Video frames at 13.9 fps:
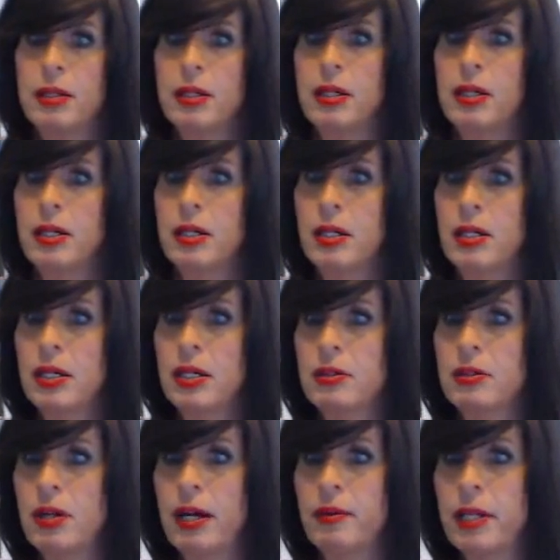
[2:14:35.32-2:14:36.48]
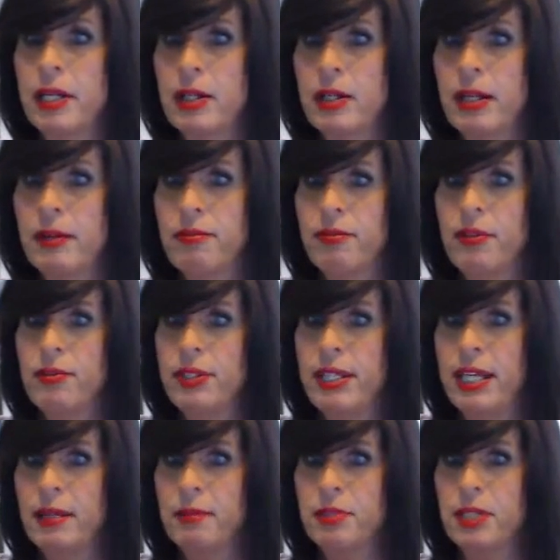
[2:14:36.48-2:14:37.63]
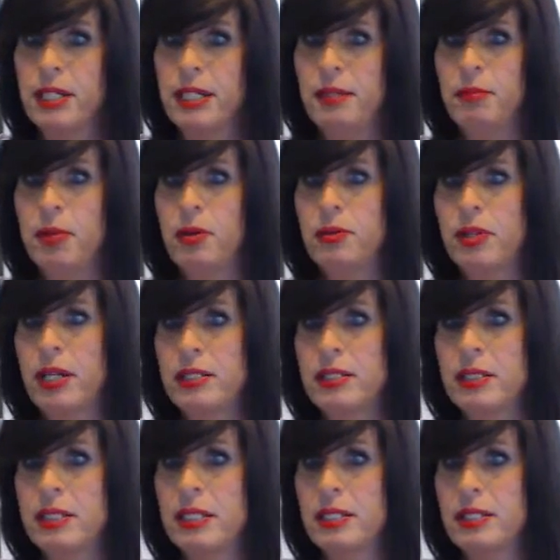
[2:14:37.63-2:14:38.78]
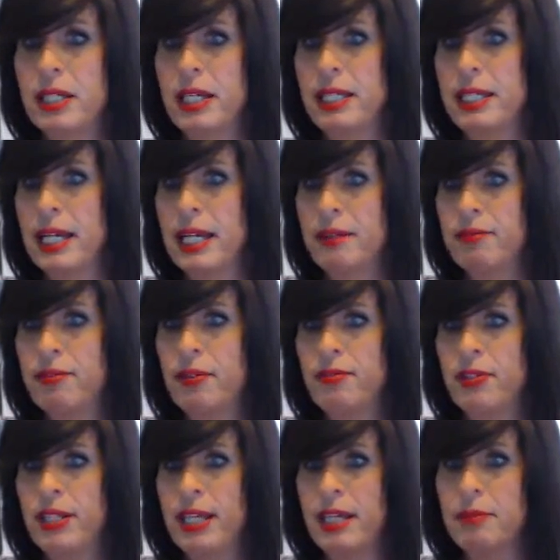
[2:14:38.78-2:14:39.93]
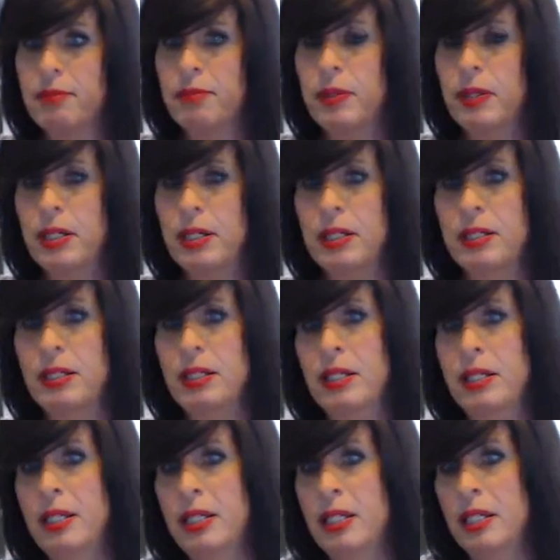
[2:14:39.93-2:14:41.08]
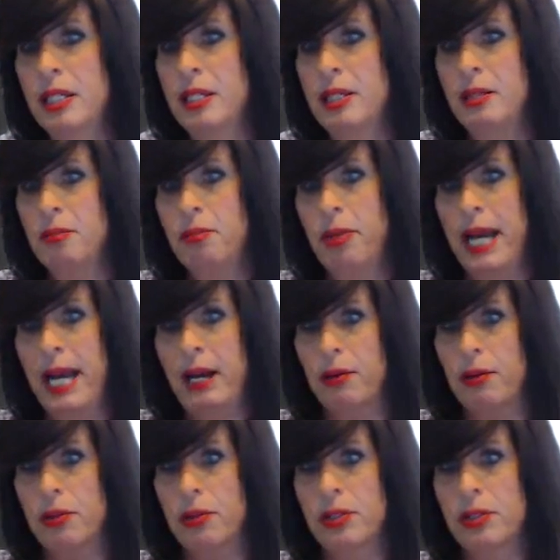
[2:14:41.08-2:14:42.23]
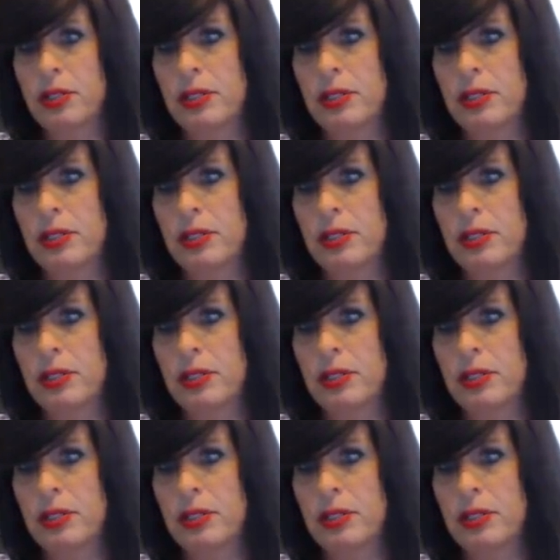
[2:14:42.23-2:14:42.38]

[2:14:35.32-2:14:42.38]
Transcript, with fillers: I'm probably when I don't have 50 amps, I need both ACs. Yeah, you got to have 50 amp uh, power.